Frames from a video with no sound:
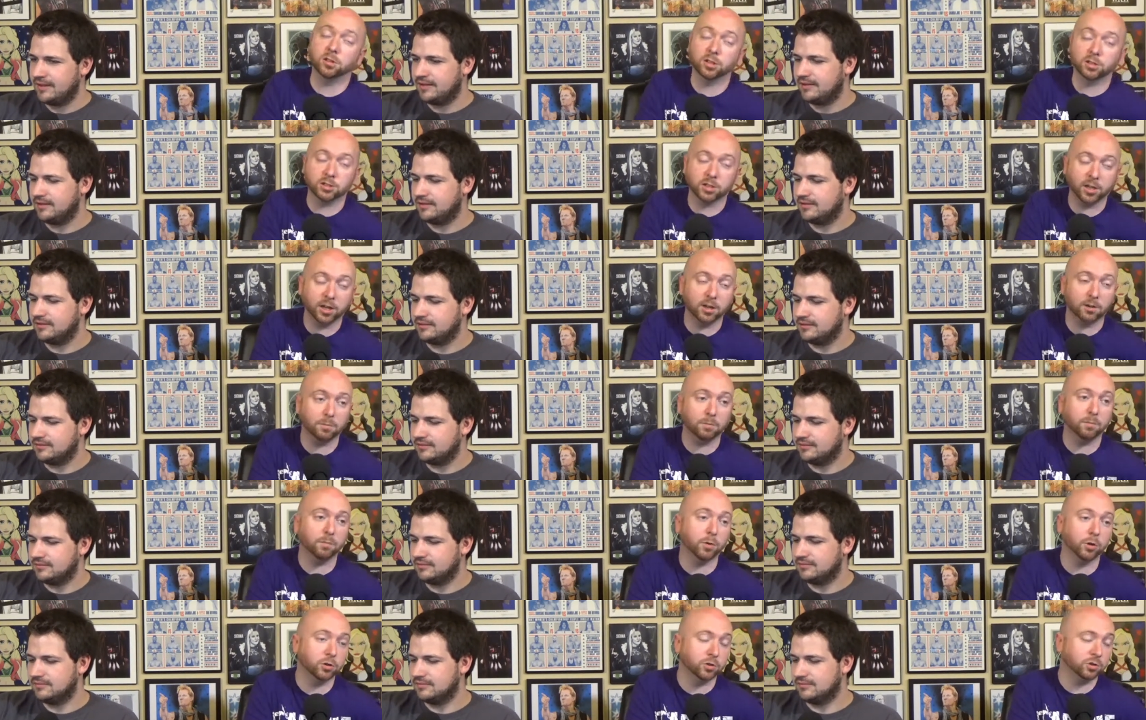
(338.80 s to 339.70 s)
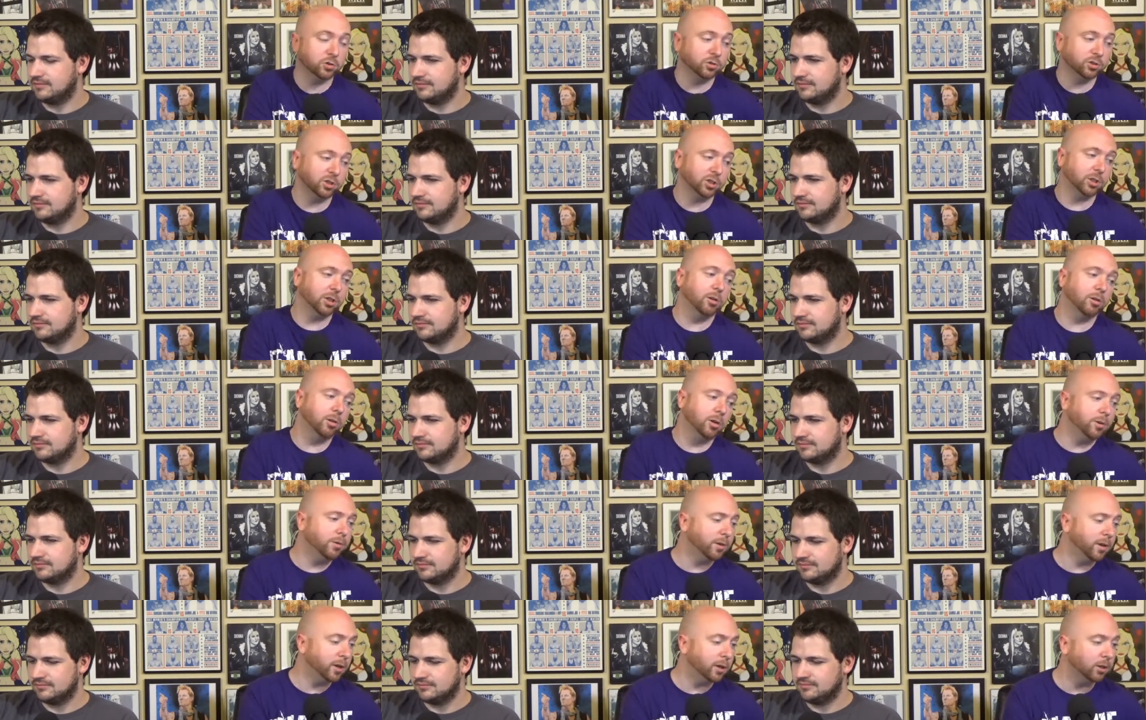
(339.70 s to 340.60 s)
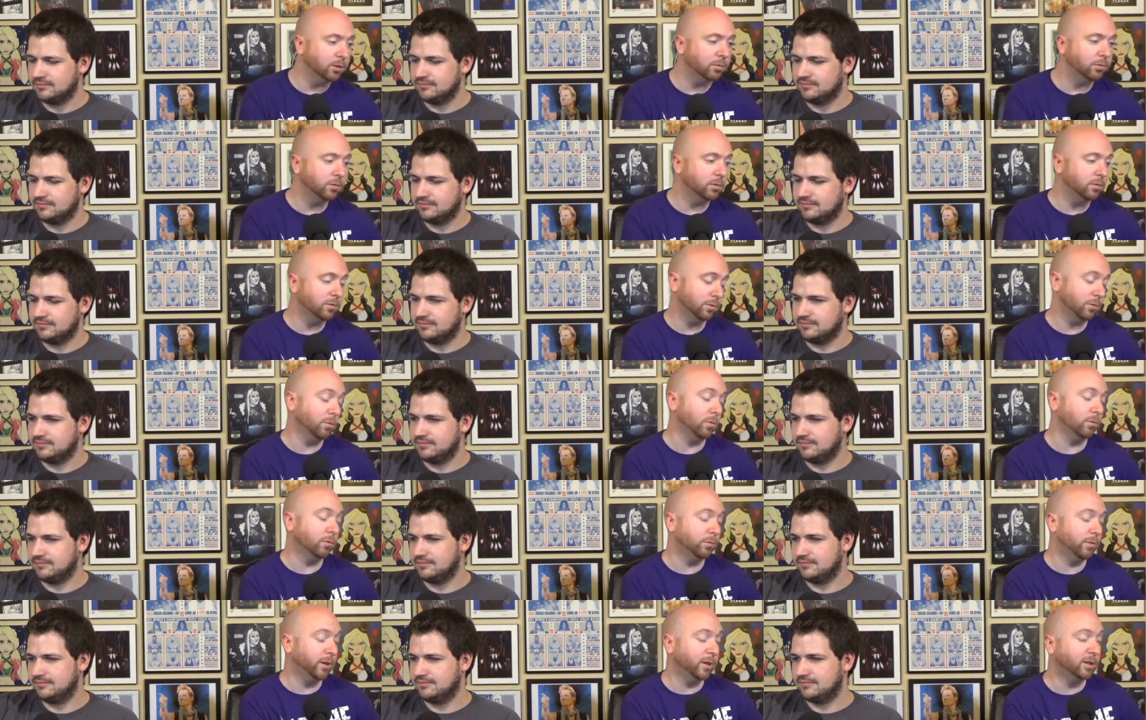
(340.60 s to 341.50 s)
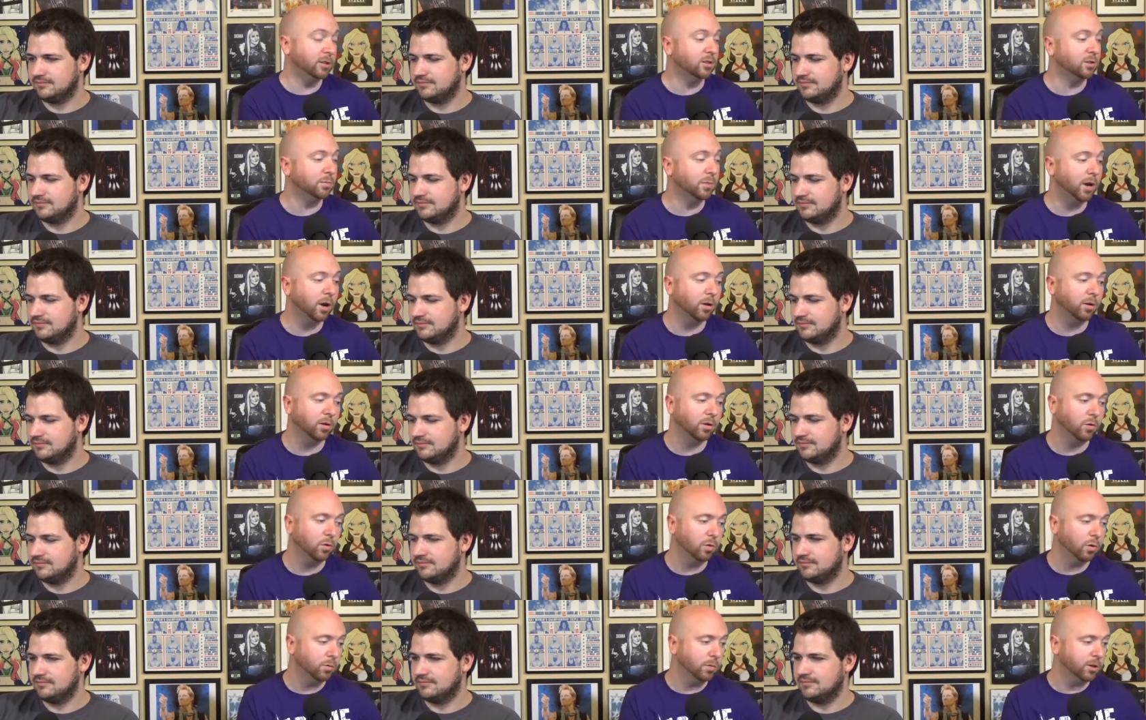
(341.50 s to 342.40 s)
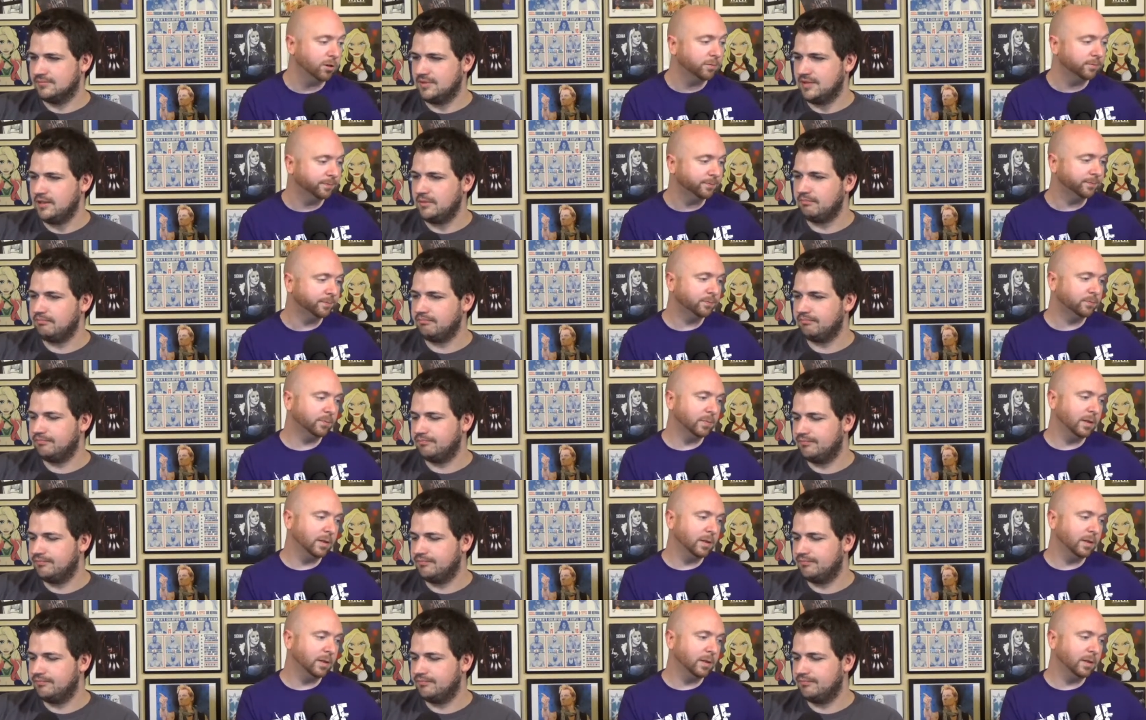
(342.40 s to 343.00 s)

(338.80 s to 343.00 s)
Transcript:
Speaker 1: Alexa had personal security. Thank you, to, or thanks to Baron Corbin. Yep,